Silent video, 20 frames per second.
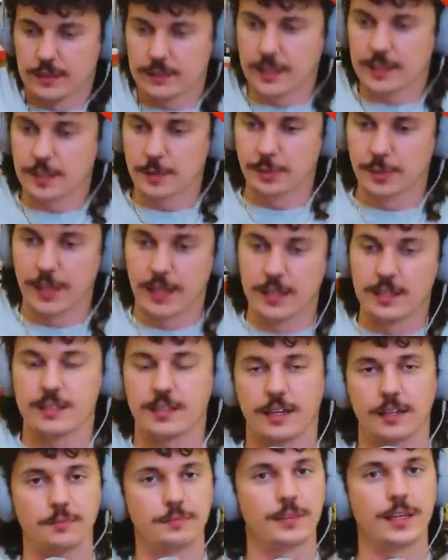that the plane is
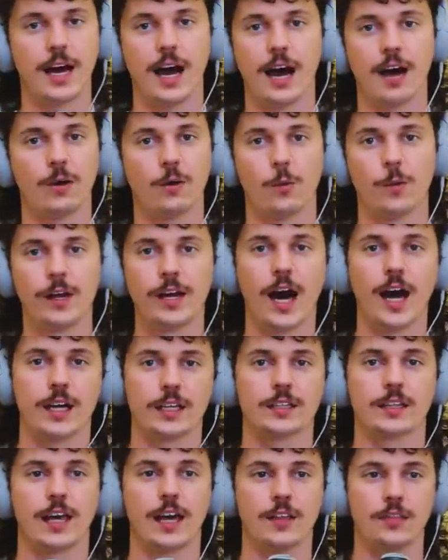like, nah, we
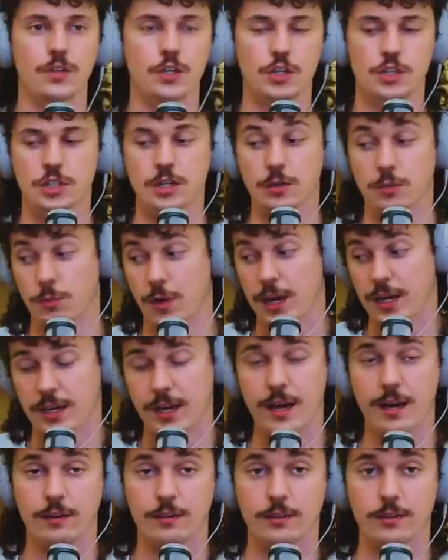gotta land this shit right
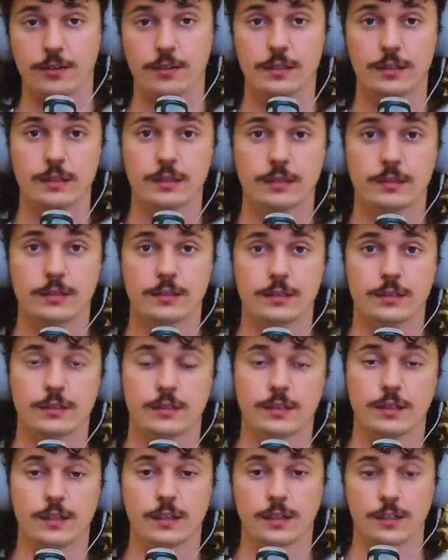now, dude.
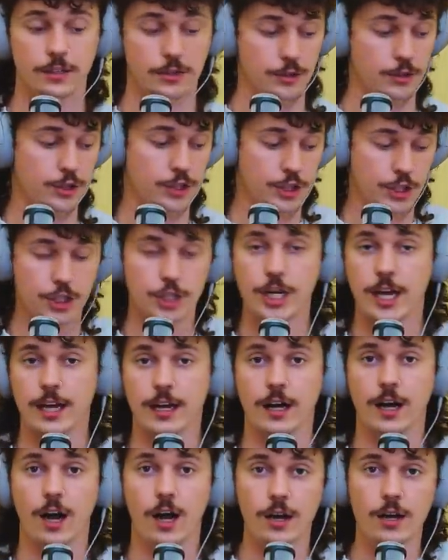There's
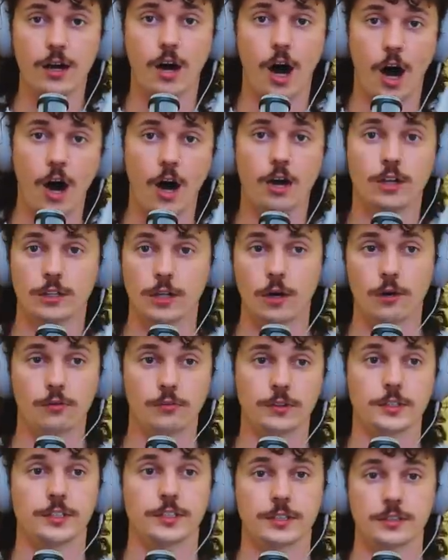shit all
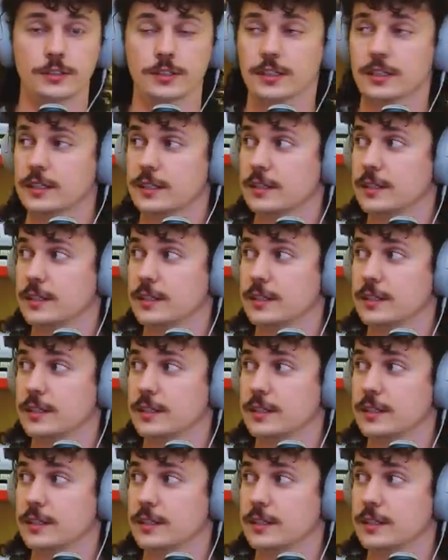over, dude.